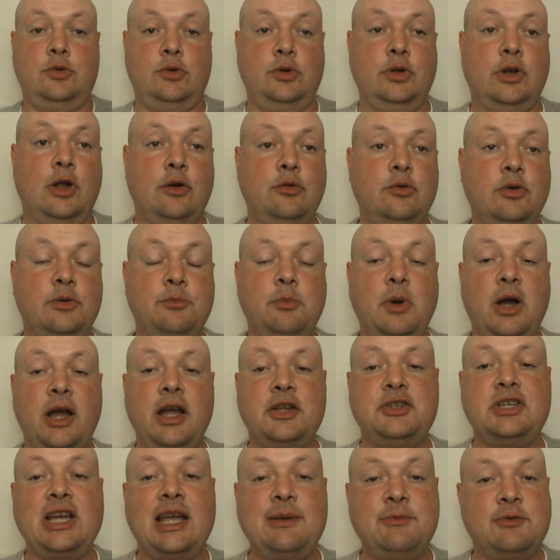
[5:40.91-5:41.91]

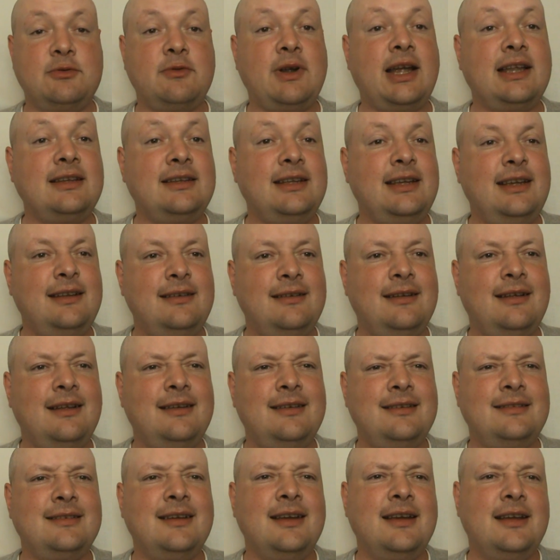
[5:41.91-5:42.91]
admire James Randi
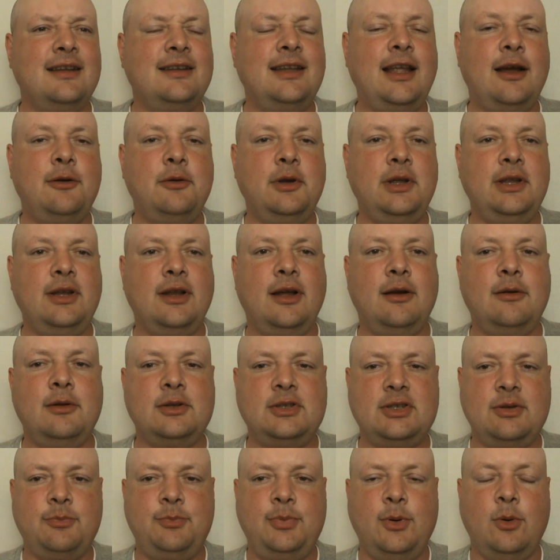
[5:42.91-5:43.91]
and know, you know,
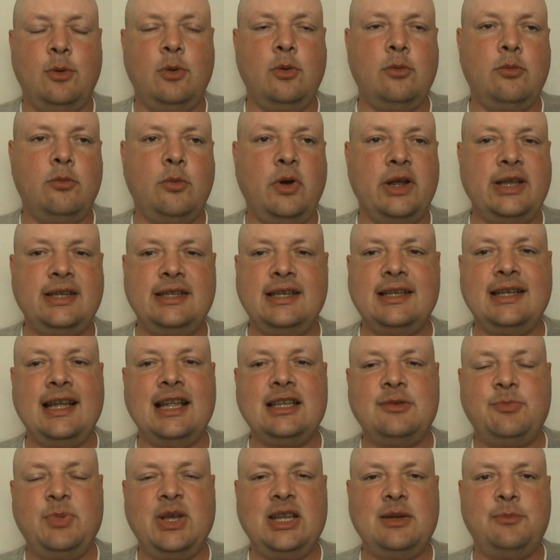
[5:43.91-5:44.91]
and support what he did
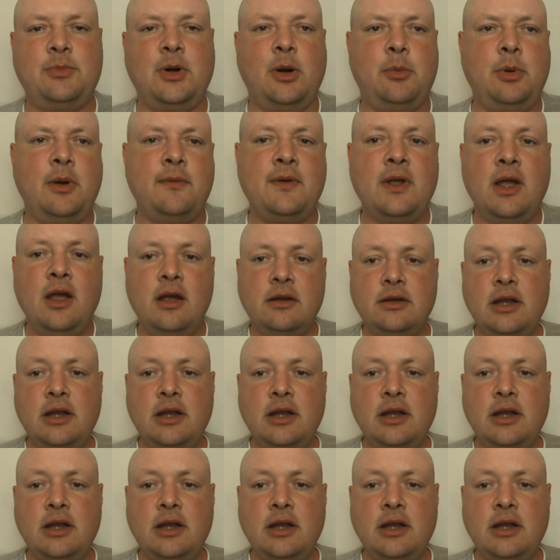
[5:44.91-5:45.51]
against Peter Popoff,